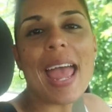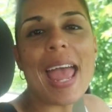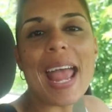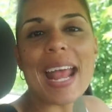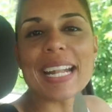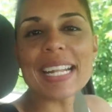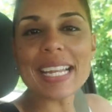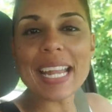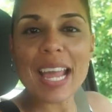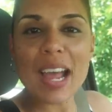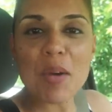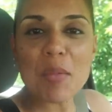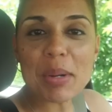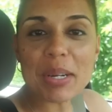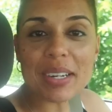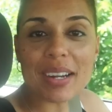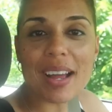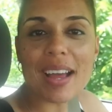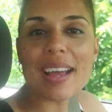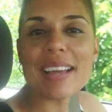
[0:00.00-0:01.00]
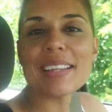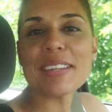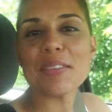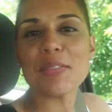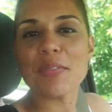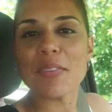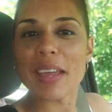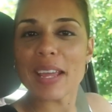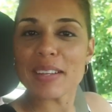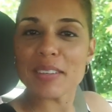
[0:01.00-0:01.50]
And now we are on to
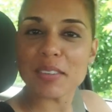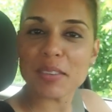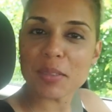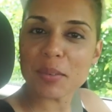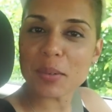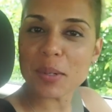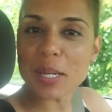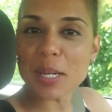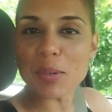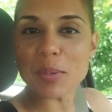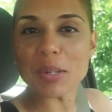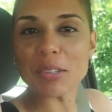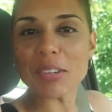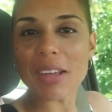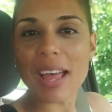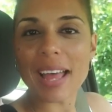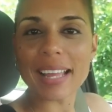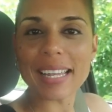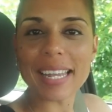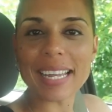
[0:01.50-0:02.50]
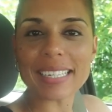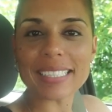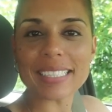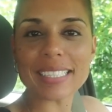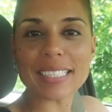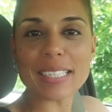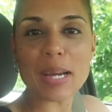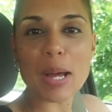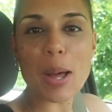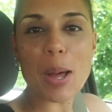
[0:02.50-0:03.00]
phase three, which I like to
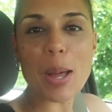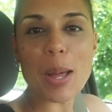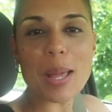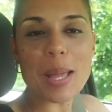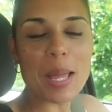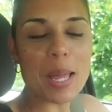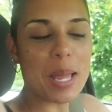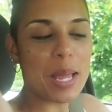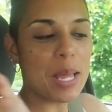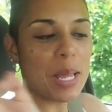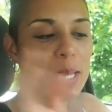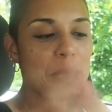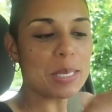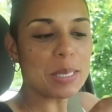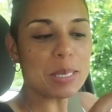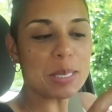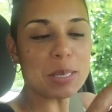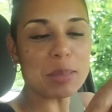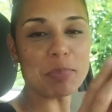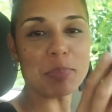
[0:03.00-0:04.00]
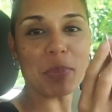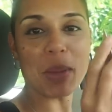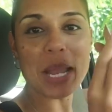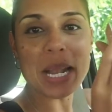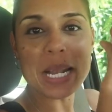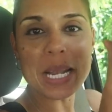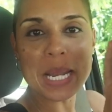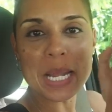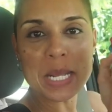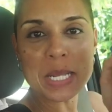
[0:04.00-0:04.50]
call
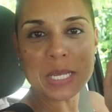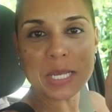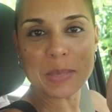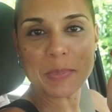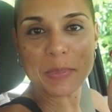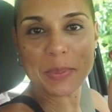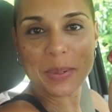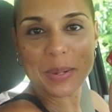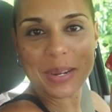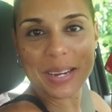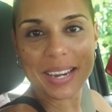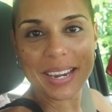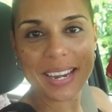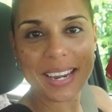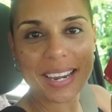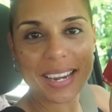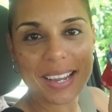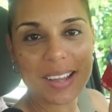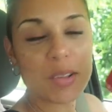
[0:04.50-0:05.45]
spending spree.